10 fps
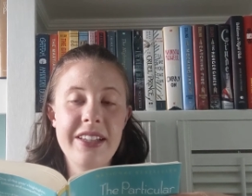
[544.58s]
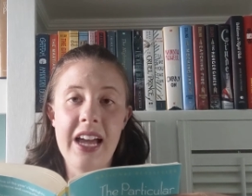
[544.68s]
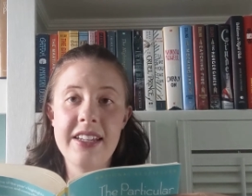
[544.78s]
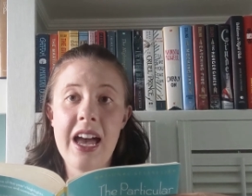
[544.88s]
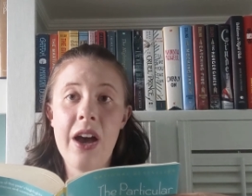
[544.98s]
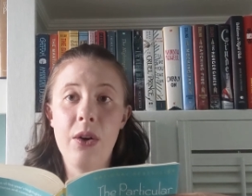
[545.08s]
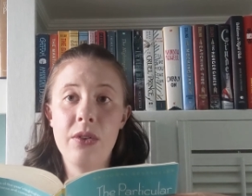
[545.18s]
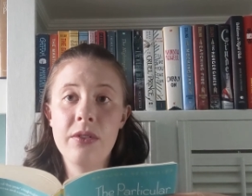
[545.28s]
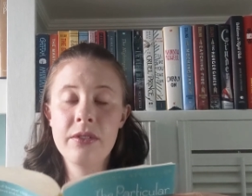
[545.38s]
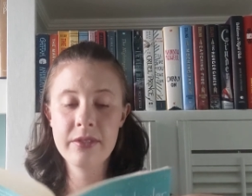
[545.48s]
lie
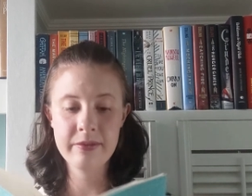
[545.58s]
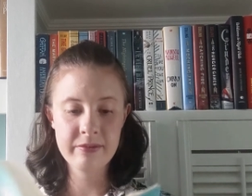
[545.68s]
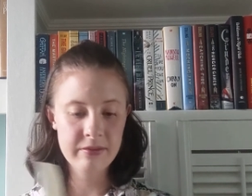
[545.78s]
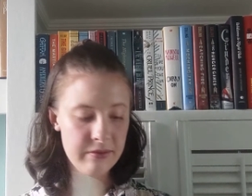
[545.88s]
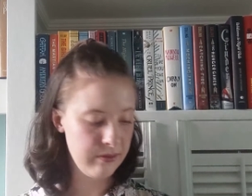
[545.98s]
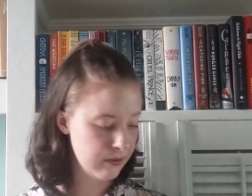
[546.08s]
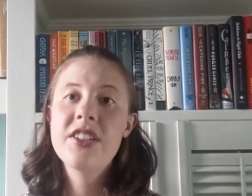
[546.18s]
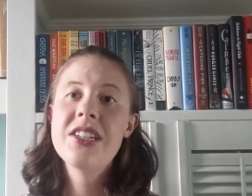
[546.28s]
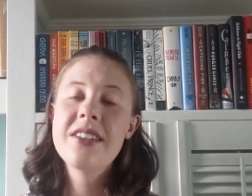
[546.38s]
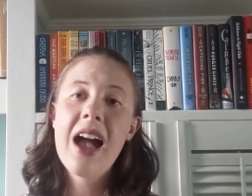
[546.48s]
down."
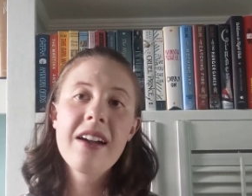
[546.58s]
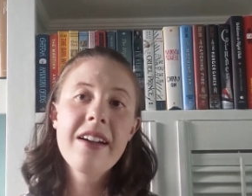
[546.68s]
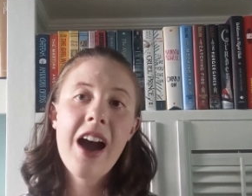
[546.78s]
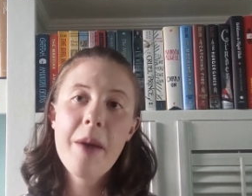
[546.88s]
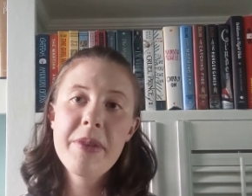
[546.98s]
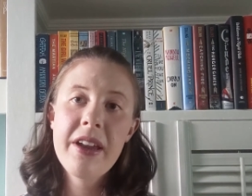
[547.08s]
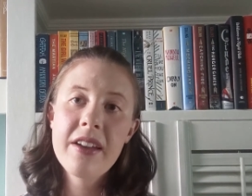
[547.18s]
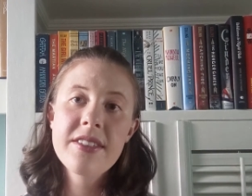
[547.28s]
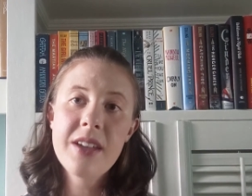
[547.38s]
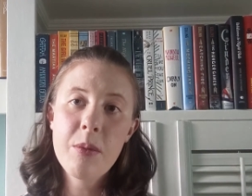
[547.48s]
She's not
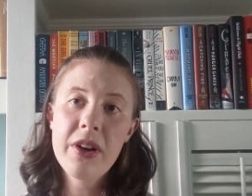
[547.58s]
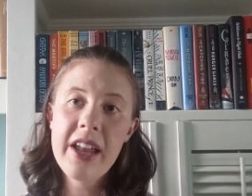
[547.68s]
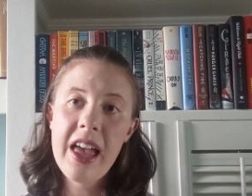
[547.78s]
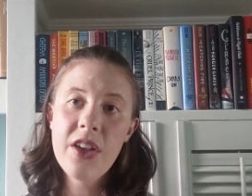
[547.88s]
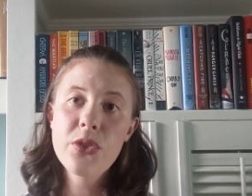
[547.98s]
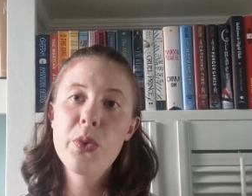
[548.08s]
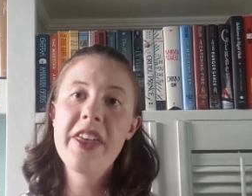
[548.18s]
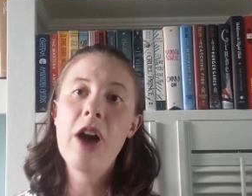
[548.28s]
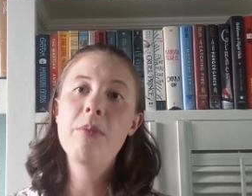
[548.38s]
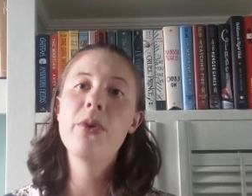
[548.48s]
copying someone else
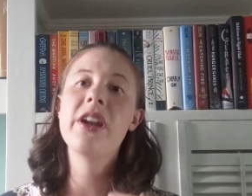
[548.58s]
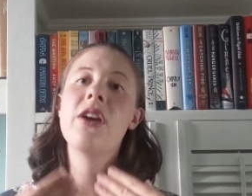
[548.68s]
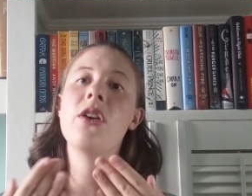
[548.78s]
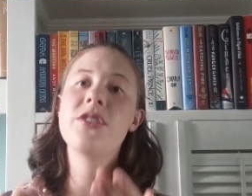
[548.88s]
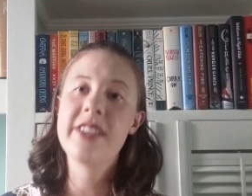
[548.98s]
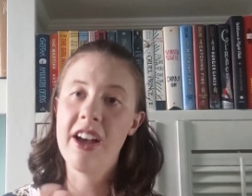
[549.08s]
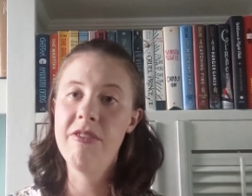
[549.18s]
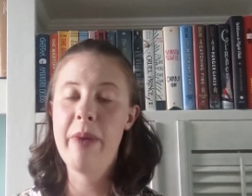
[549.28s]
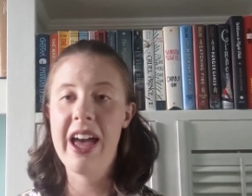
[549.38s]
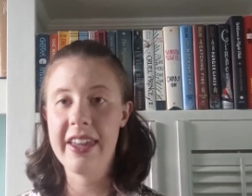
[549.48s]
without putting
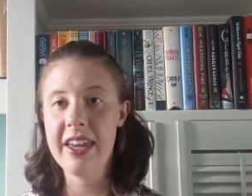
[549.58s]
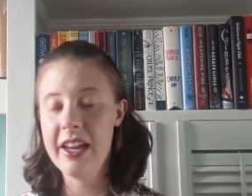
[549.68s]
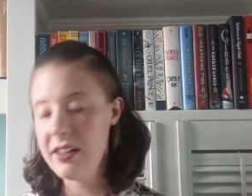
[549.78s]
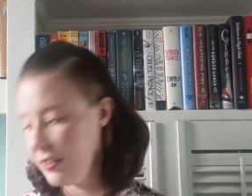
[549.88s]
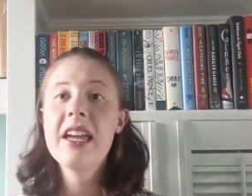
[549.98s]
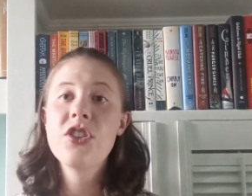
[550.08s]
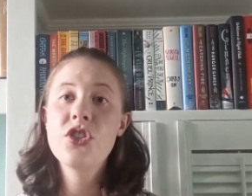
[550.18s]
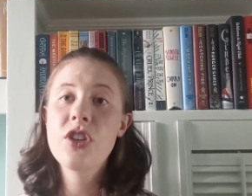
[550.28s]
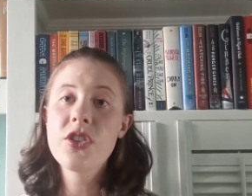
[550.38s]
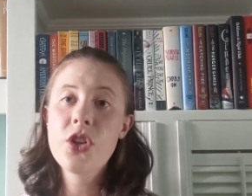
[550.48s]
herself back in. It's
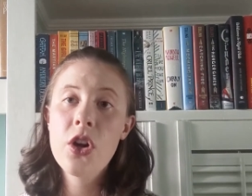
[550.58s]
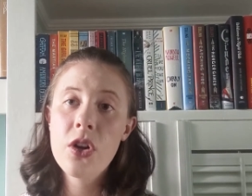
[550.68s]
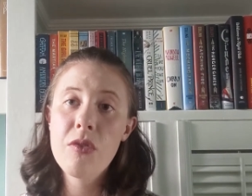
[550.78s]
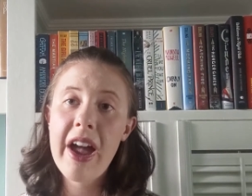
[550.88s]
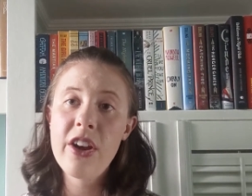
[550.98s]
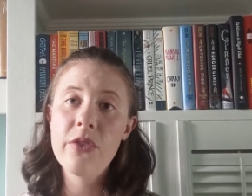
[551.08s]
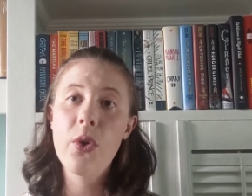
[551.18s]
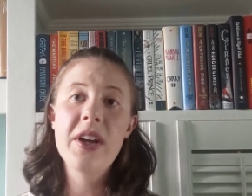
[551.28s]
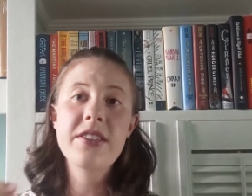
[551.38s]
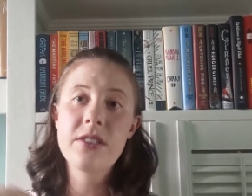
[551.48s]
just her writer
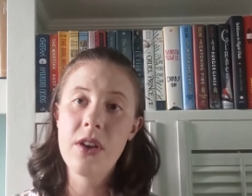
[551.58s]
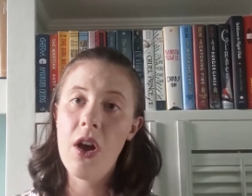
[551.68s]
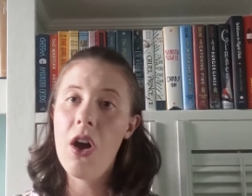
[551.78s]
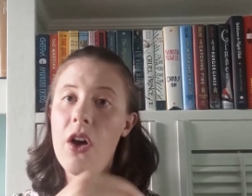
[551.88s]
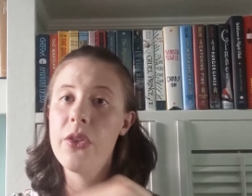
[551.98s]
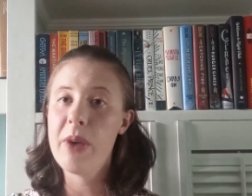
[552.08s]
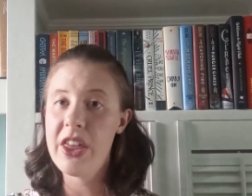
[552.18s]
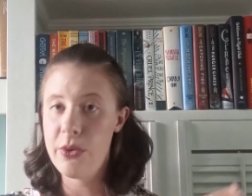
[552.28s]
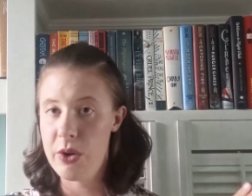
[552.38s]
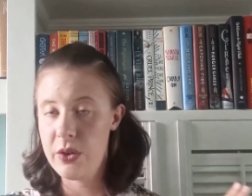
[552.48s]
voice all the
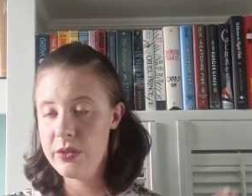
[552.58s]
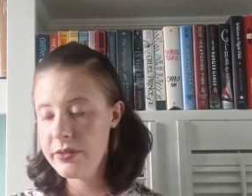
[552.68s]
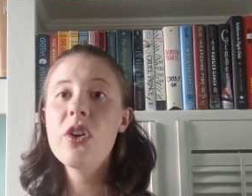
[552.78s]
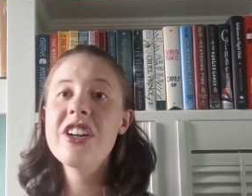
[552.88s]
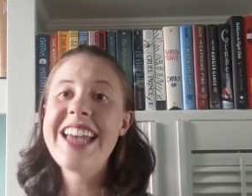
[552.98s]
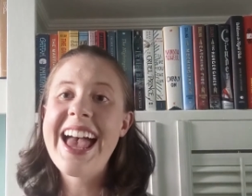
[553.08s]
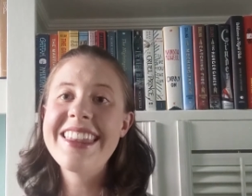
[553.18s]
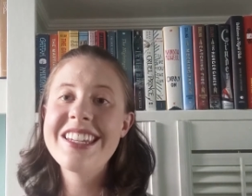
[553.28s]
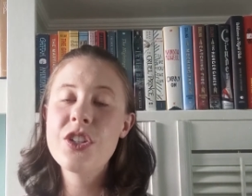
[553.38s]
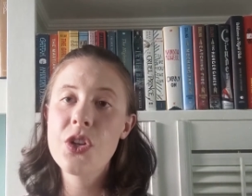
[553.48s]
way through. In order to
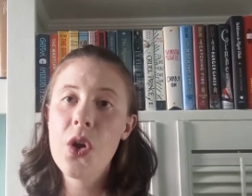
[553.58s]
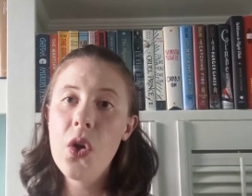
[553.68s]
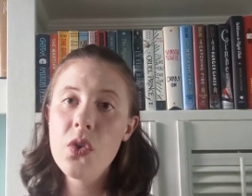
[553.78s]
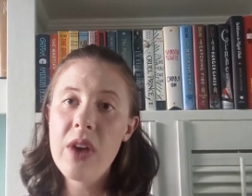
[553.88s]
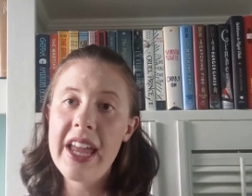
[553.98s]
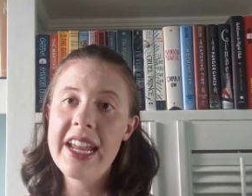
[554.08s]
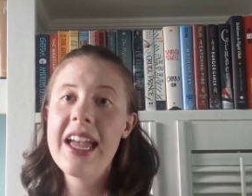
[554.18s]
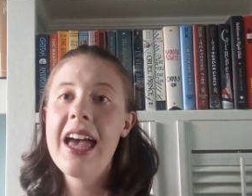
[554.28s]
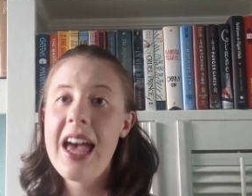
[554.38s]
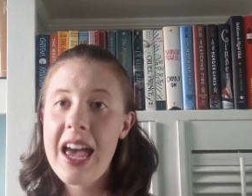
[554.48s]
add this to your own
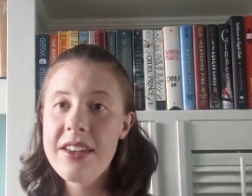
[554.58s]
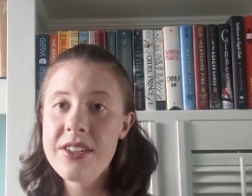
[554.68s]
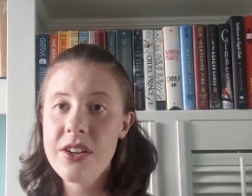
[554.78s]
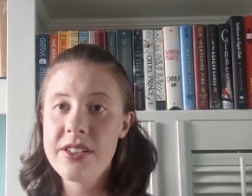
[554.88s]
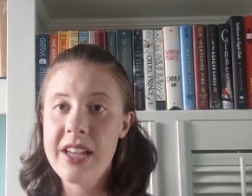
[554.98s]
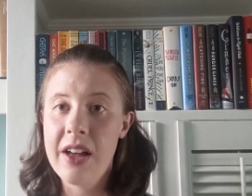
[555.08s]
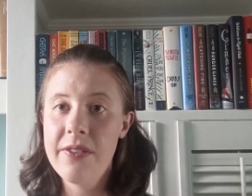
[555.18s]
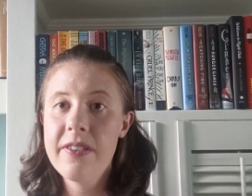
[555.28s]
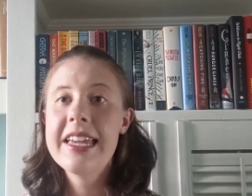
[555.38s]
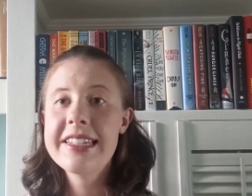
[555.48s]
writing, ask
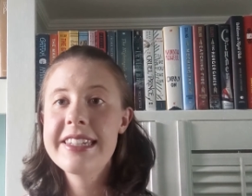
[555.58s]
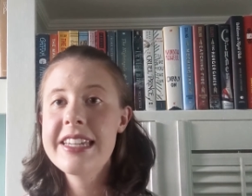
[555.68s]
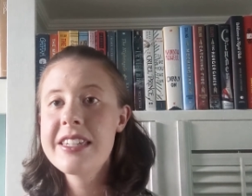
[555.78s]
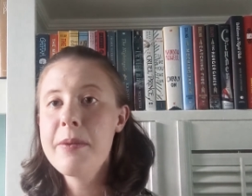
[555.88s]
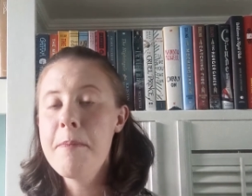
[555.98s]
yourself, is this